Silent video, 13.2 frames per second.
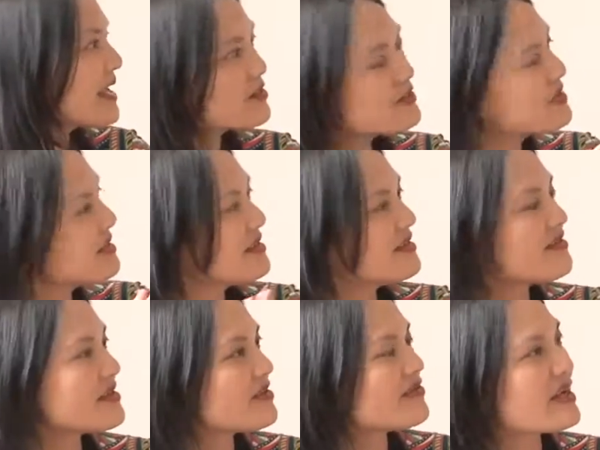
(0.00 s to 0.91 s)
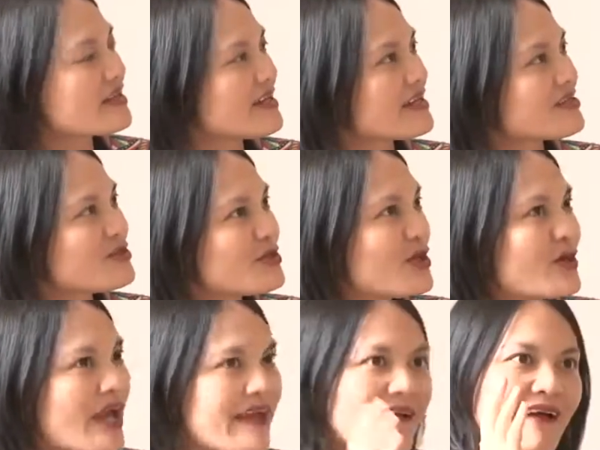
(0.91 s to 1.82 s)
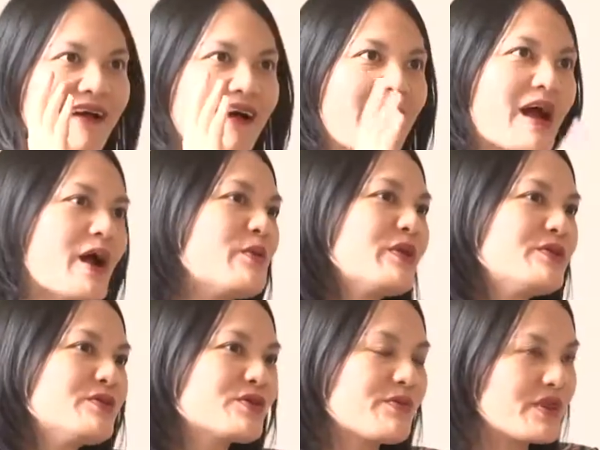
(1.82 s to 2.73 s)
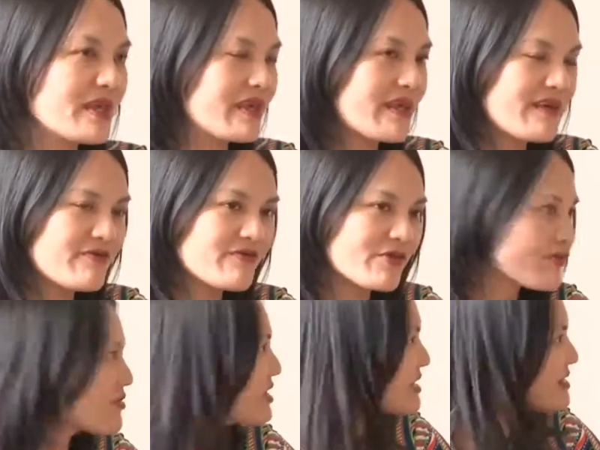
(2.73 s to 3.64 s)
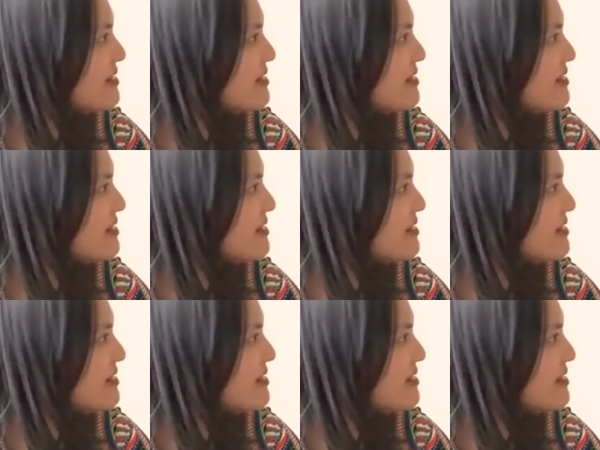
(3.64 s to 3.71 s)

I don't believe in the fact that we do something for free.